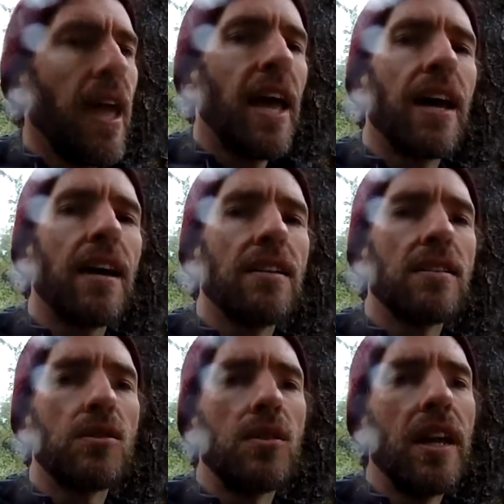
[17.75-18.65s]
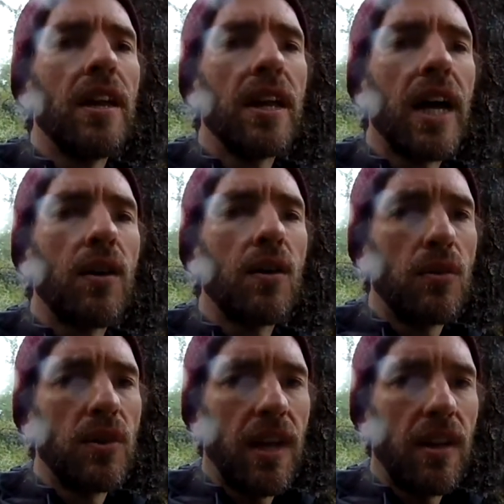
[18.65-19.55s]
and creating our
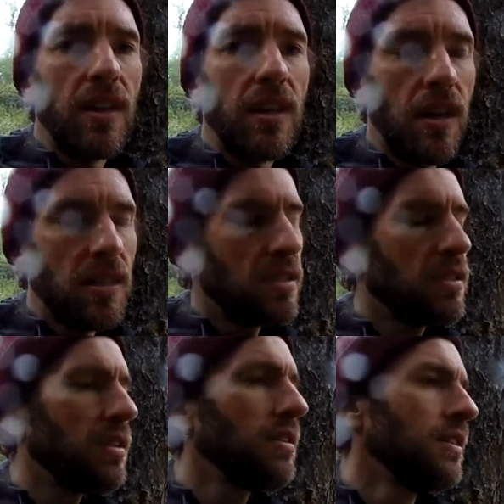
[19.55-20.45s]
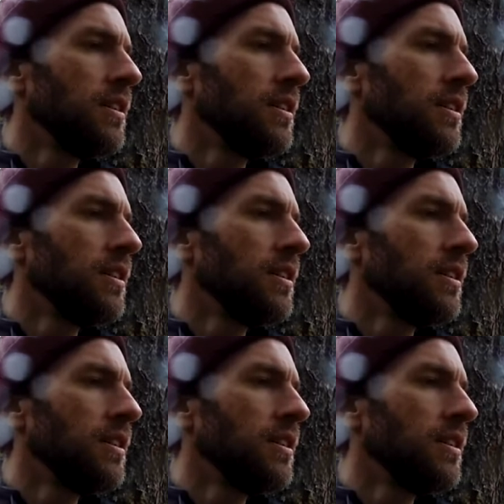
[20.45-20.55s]
reality consciously.